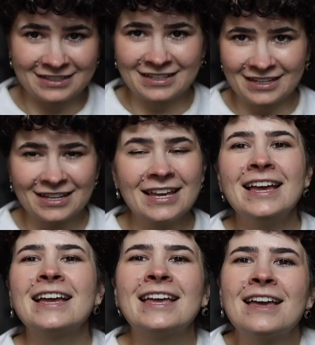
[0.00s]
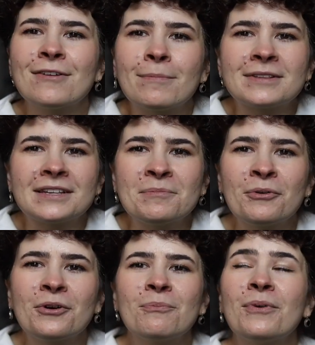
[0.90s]
I gave up at some
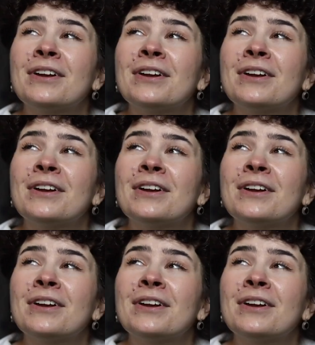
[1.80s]
point.